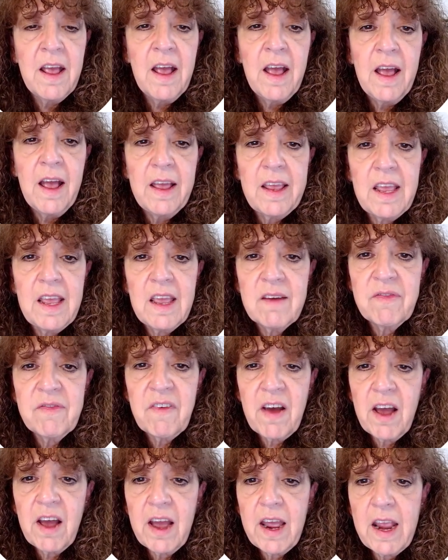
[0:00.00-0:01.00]
If
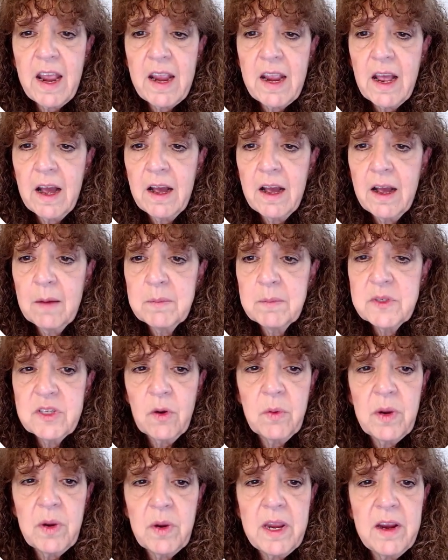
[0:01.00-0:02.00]
I, um, so
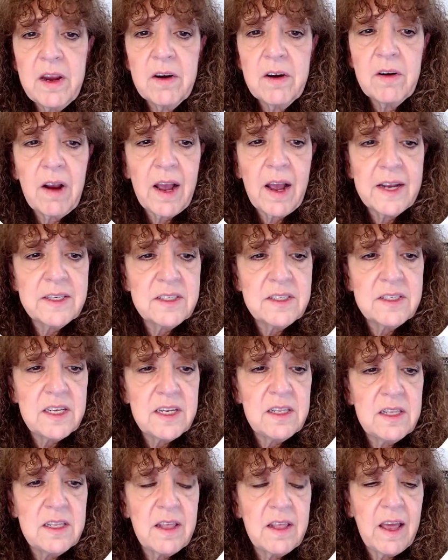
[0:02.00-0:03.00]
here I see
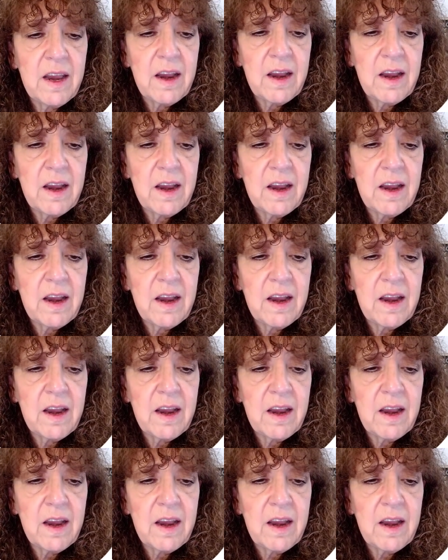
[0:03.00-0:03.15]
that